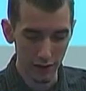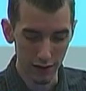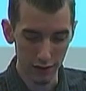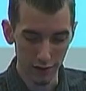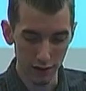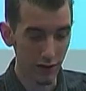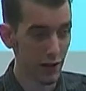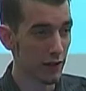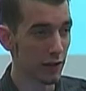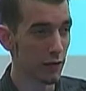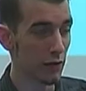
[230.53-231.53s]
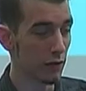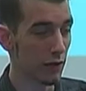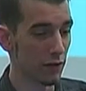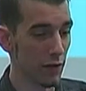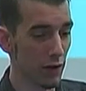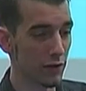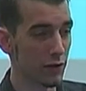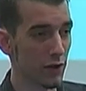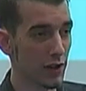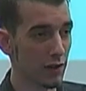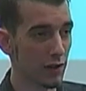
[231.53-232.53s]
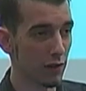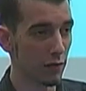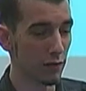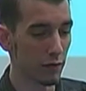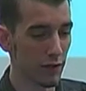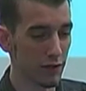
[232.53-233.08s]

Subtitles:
it looks like we're going to follow the trend of